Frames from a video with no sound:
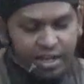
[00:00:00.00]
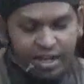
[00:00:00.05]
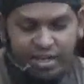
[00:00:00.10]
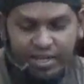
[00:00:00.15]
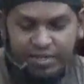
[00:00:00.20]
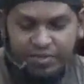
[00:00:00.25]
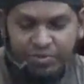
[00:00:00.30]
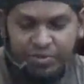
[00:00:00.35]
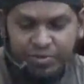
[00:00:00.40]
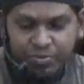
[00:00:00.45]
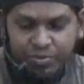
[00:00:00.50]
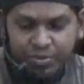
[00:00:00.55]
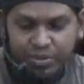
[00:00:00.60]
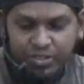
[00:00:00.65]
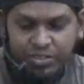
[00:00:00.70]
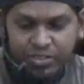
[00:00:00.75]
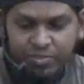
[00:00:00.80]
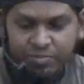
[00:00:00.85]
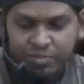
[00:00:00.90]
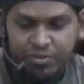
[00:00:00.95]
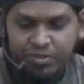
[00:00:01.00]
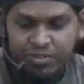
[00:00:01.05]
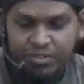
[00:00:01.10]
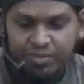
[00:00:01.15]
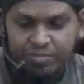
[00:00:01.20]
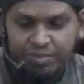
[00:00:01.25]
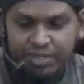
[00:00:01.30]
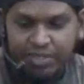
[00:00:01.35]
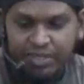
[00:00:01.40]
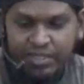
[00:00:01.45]
ayat which we are supposed
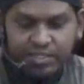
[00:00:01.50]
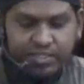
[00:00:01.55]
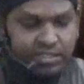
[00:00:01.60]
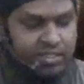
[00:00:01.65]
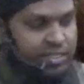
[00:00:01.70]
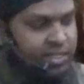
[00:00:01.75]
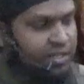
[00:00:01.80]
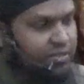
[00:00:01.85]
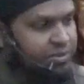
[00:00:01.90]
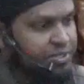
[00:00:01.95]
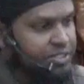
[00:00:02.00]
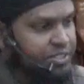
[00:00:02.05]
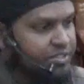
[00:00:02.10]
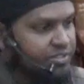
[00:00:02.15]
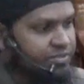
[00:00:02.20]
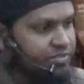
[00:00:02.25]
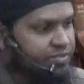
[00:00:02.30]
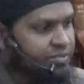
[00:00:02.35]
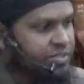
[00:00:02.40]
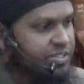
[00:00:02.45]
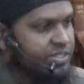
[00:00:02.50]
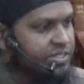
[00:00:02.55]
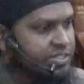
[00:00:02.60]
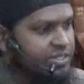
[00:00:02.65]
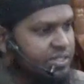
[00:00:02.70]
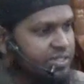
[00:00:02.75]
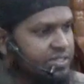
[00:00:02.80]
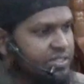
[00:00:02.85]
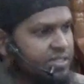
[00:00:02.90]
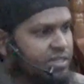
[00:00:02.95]
to begin today, which is verse
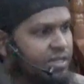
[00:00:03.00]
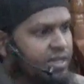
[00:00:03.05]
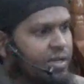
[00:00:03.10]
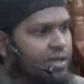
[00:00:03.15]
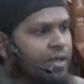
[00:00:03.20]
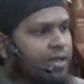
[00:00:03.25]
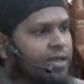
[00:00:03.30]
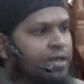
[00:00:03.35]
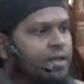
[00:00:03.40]
60.